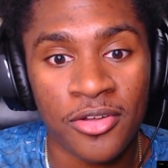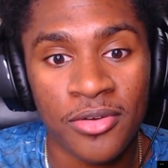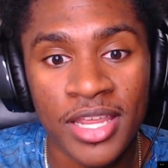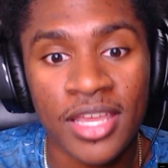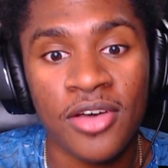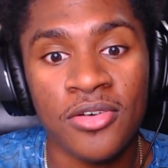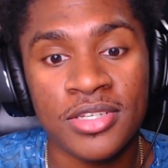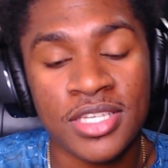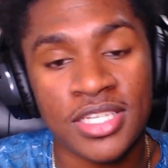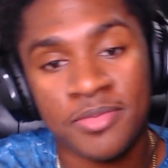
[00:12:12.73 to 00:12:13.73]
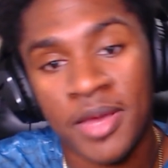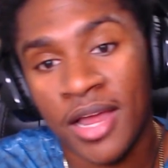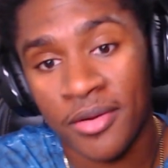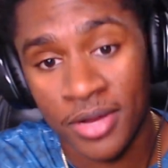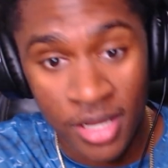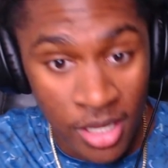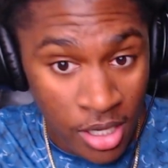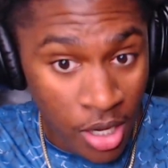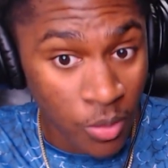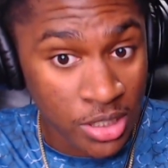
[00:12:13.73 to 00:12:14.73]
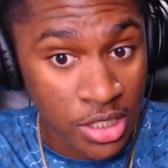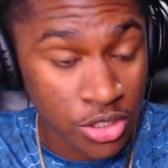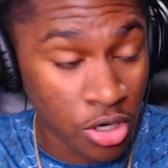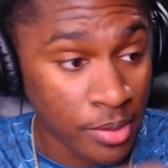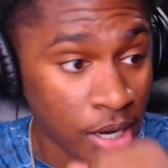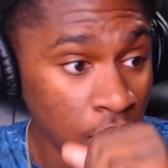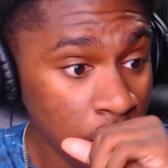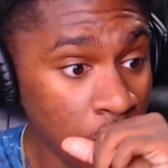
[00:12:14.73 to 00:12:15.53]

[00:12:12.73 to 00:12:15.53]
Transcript: gringos conspiring. Which is true, bruh.